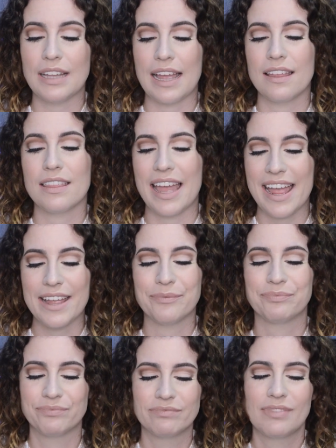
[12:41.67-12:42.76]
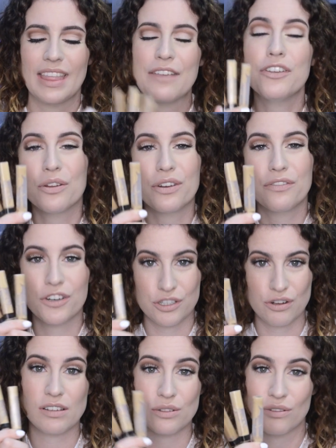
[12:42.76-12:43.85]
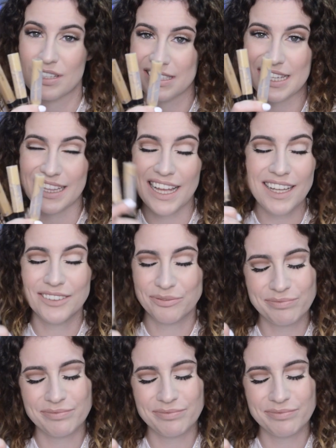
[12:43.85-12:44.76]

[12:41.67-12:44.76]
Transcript: Like, if you're looking for a drugstore concealer,